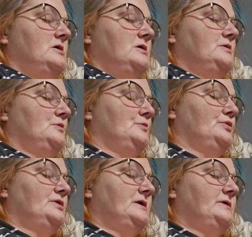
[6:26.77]
I don't
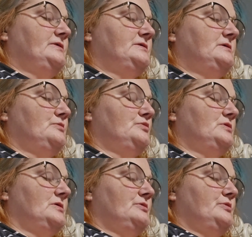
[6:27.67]
play The
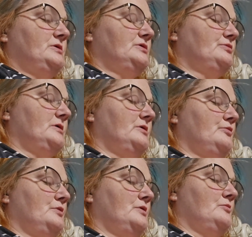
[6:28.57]
Sims on the
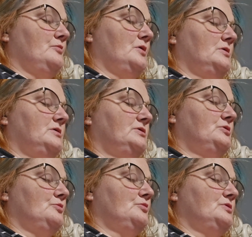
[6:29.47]
PS5 when Martin is
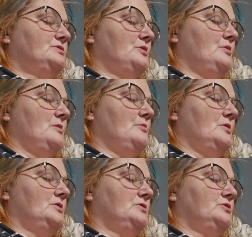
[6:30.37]
home because I want
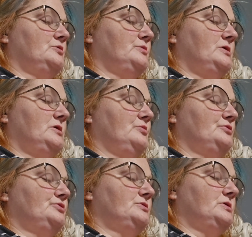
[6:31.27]
Martin to be
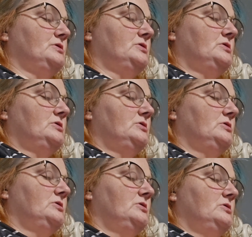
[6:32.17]
able to get
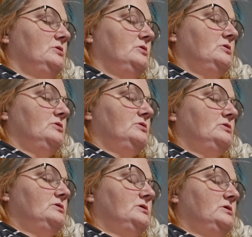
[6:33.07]

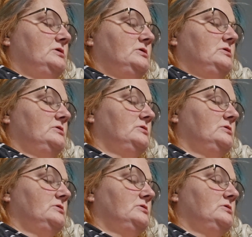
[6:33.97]
the